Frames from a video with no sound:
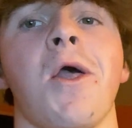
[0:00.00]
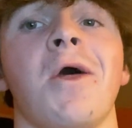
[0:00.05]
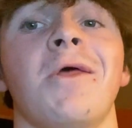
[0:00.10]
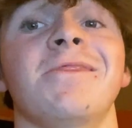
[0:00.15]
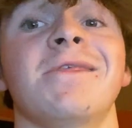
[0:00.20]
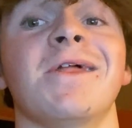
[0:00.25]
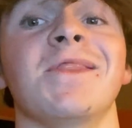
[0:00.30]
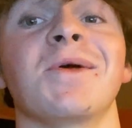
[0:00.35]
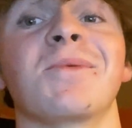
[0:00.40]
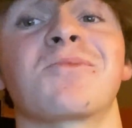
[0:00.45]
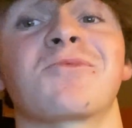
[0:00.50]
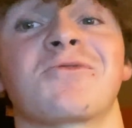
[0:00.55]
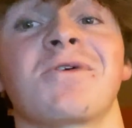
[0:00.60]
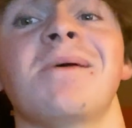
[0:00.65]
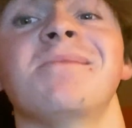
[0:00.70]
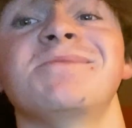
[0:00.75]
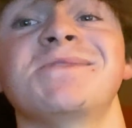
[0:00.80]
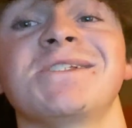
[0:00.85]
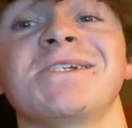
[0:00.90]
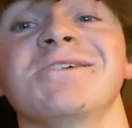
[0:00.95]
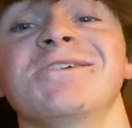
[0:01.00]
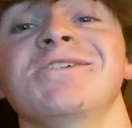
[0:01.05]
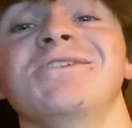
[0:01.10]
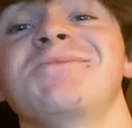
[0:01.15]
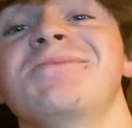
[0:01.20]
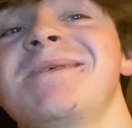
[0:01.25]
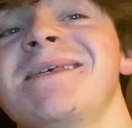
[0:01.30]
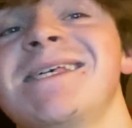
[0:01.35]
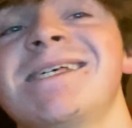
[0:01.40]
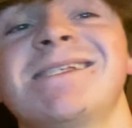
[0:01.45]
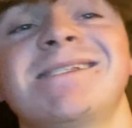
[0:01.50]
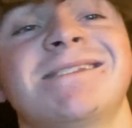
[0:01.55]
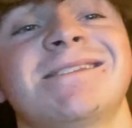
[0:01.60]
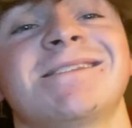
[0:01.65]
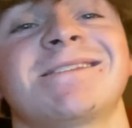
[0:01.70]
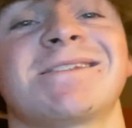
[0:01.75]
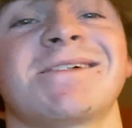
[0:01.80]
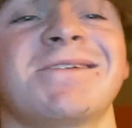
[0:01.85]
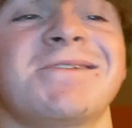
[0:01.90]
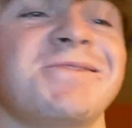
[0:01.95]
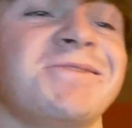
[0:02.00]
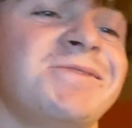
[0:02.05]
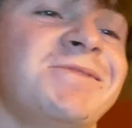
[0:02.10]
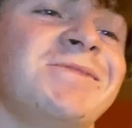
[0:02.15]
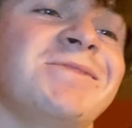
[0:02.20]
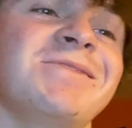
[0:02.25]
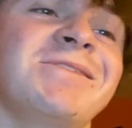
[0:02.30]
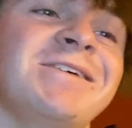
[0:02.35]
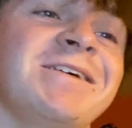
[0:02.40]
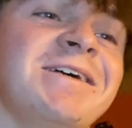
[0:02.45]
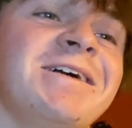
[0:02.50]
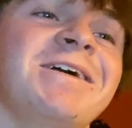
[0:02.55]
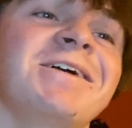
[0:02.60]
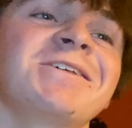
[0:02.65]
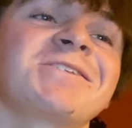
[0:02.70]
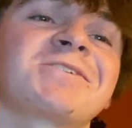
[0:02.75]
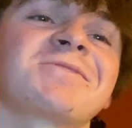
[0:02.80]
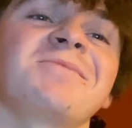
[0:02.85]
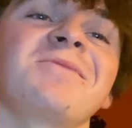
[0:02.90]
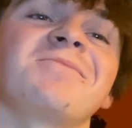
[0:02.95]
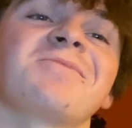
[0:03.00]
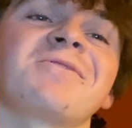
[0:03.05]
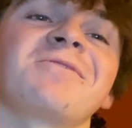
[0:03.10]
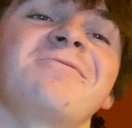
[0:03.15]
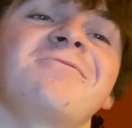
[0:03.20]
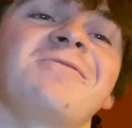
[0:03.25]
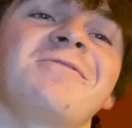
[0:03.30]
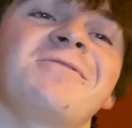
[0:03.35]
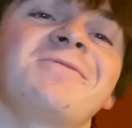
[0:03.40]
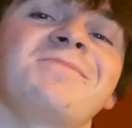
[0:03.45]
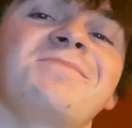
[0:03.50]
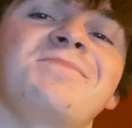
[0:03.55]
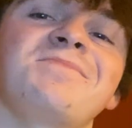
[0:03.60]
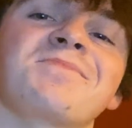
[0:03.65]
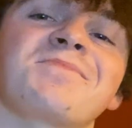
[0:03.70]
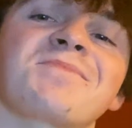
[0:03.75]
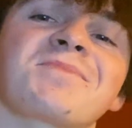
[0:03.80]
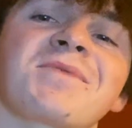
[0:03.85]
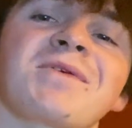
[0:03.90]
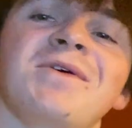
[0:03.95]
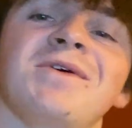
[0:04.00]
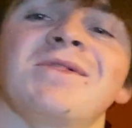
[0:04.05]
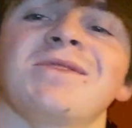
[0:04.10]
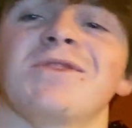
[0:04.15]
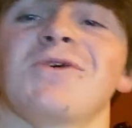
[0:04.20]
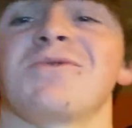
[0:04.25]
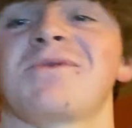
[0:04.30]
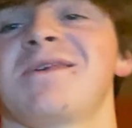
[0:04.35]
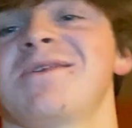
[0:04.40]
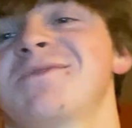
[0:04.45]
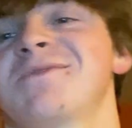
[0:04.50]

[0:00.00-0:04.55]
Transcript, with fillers: then the prep series begins, so it's gonna be pretty fun. Low key